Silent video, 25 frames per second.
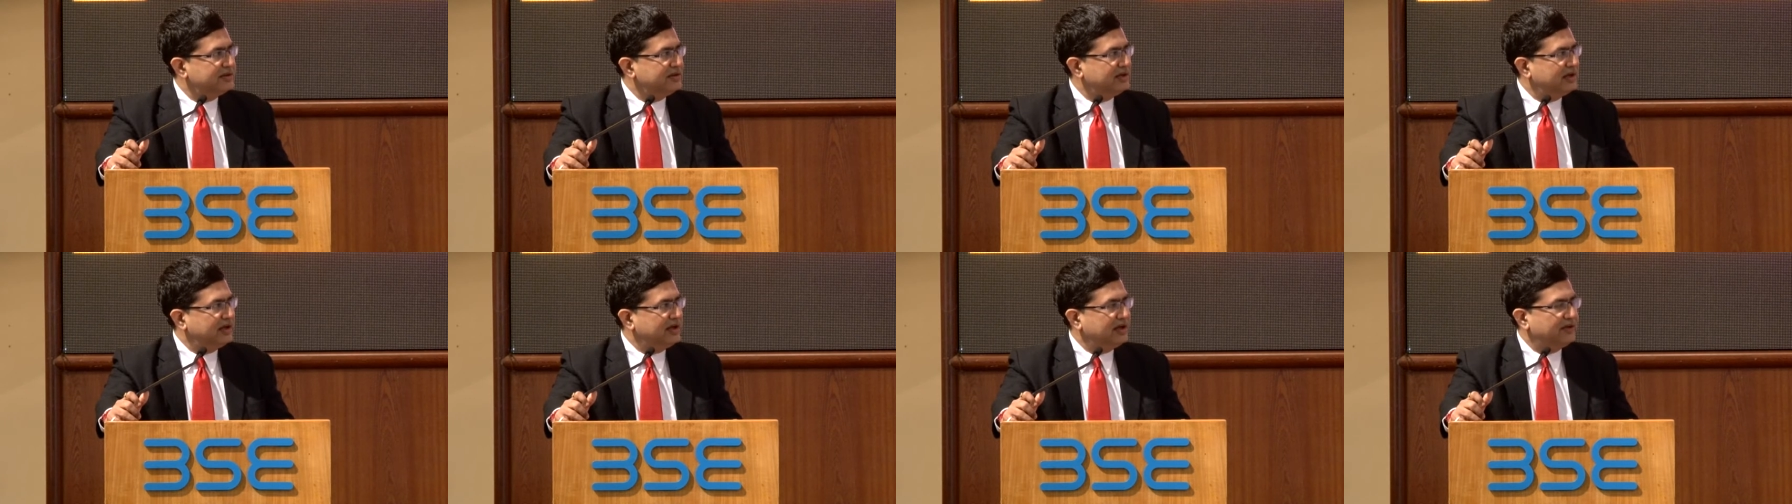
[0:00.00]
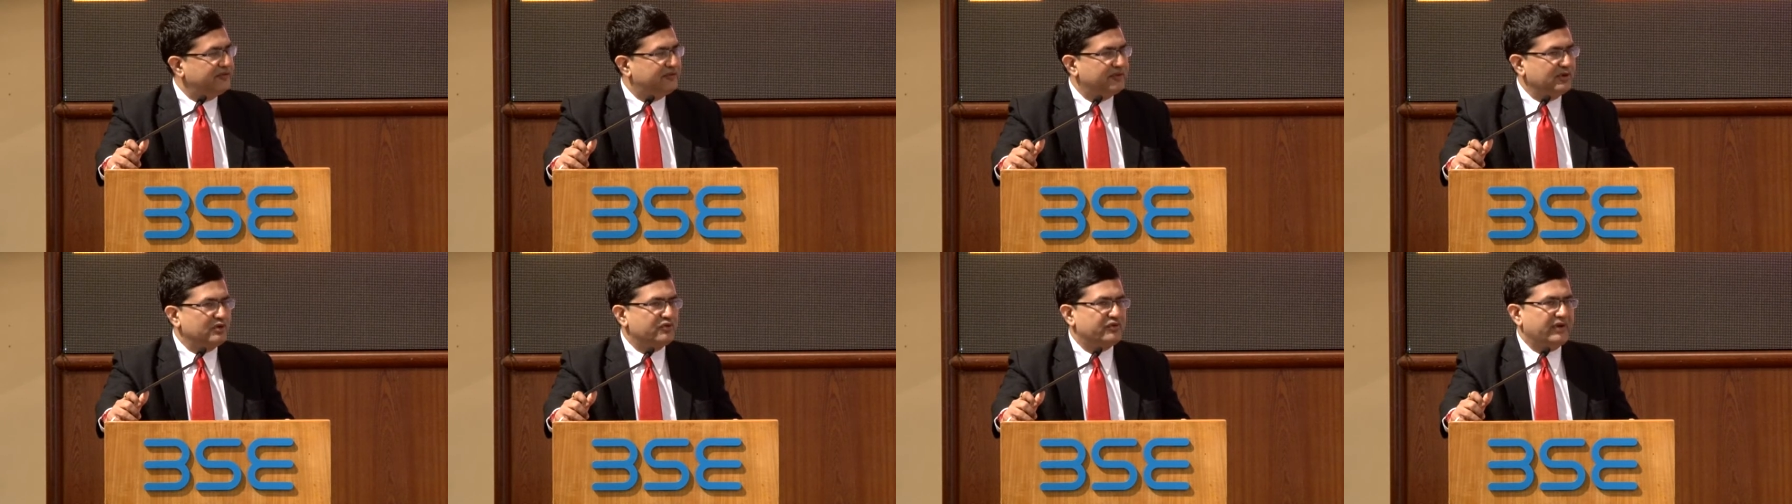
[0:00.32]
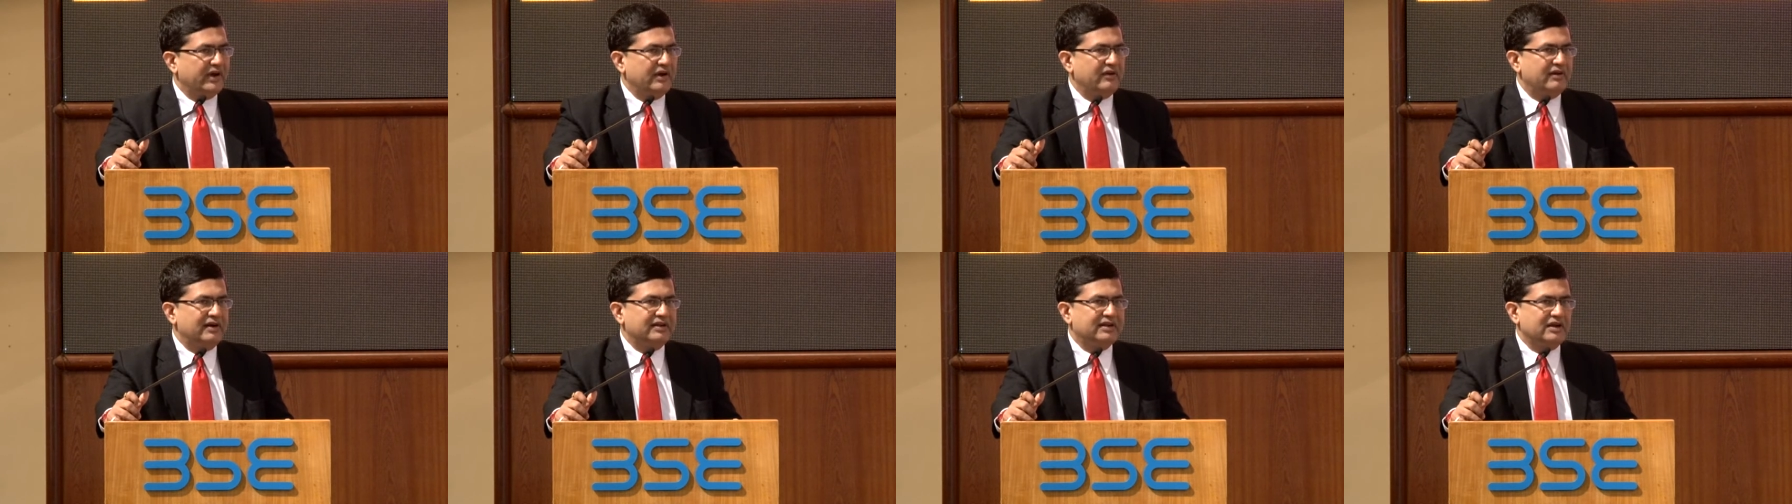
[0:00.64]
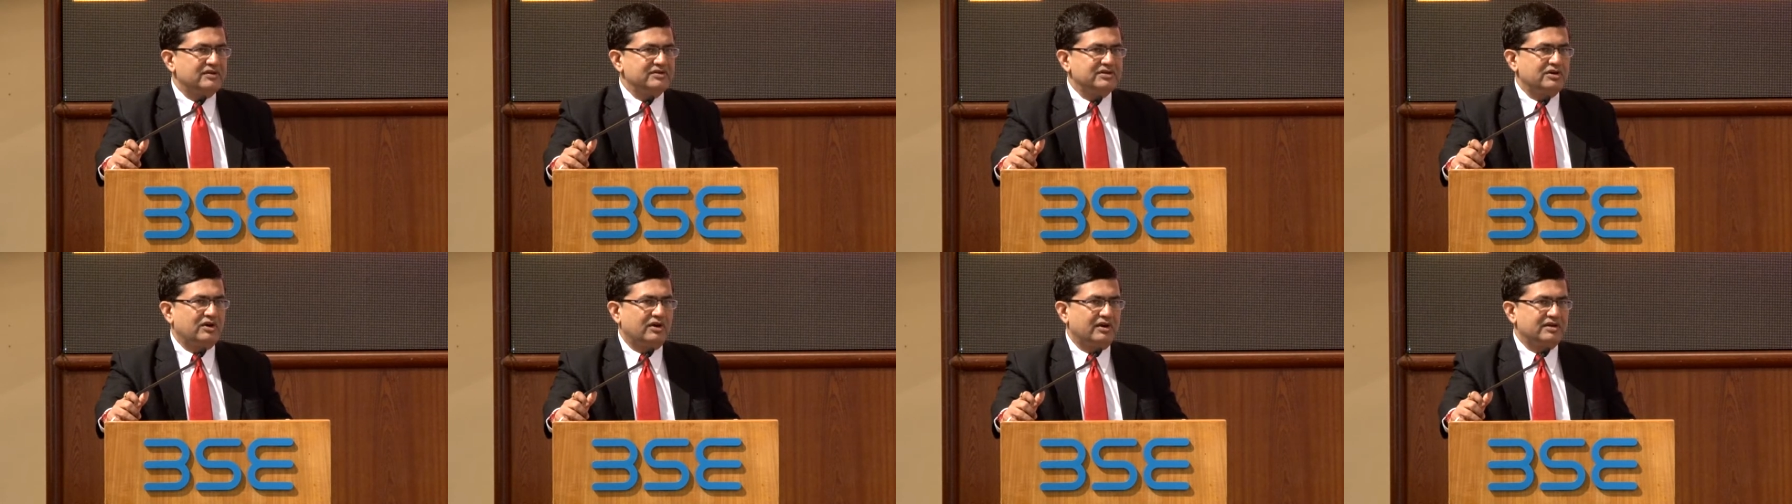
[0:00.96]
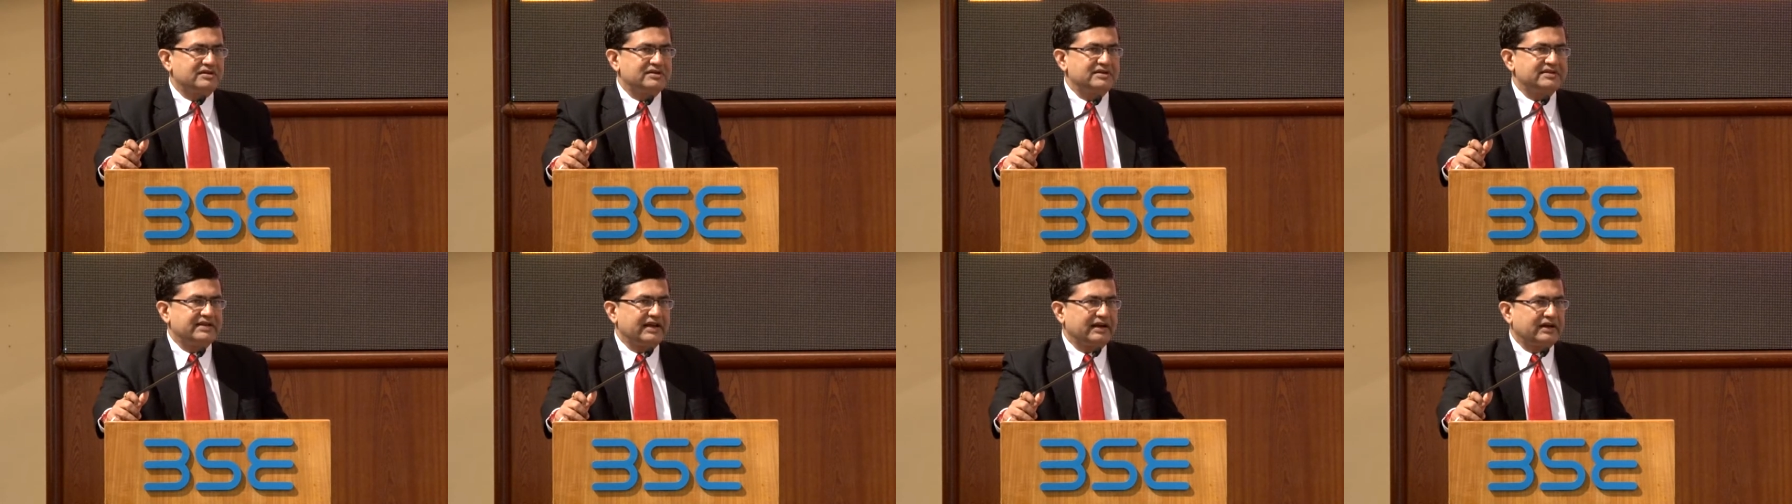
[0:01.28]
uh, for 500,000
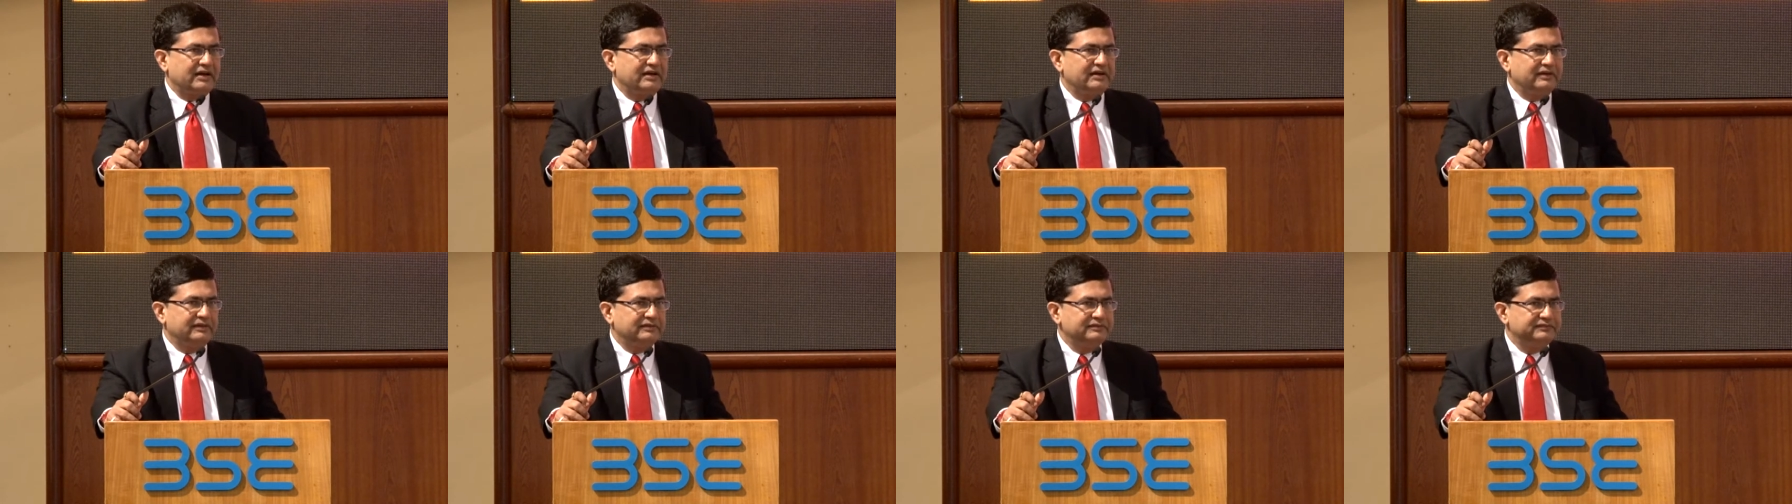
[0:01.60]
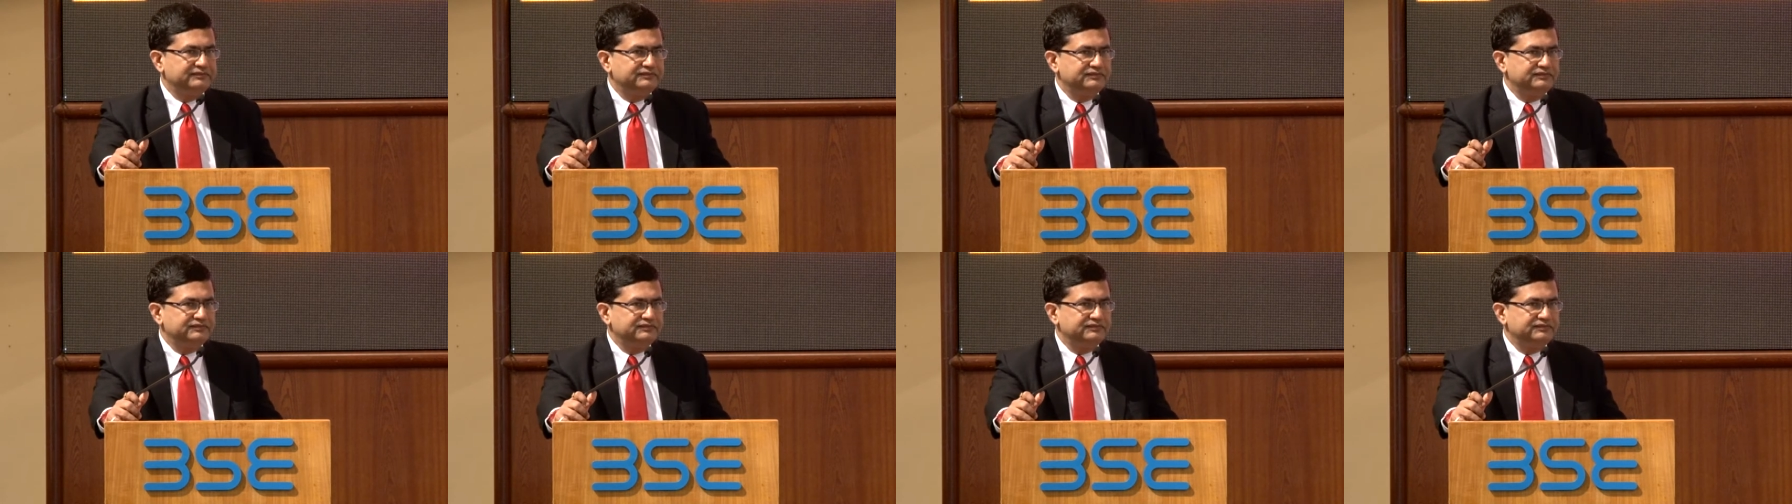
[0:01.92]
orders a second.